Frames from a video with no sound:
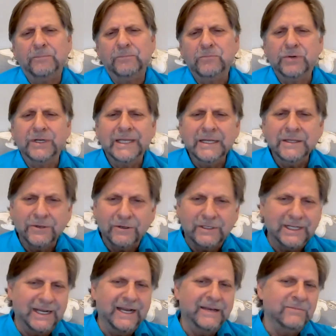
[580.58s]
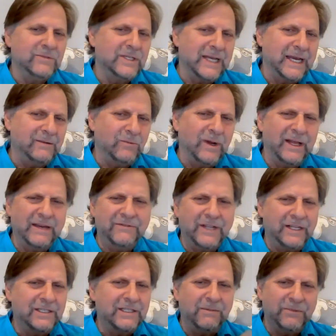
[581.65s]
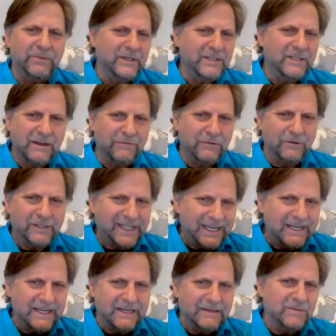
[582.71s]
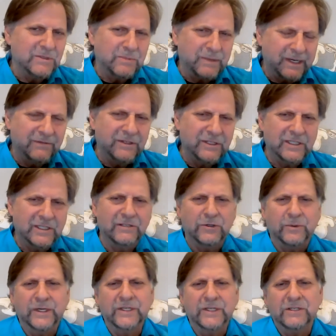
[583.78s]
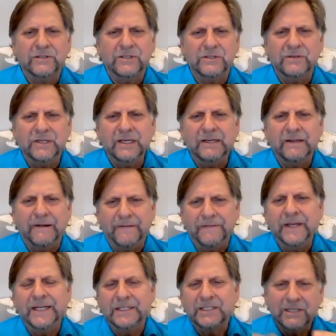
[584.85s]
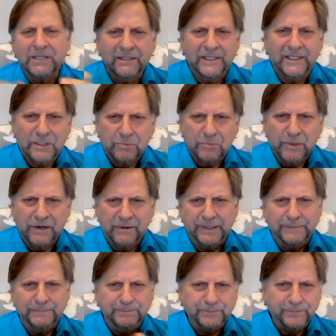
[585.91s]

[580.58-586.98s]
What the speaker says: But then there are times that, well, I've done something several times, but every situation is unique. And then it's still an experiment.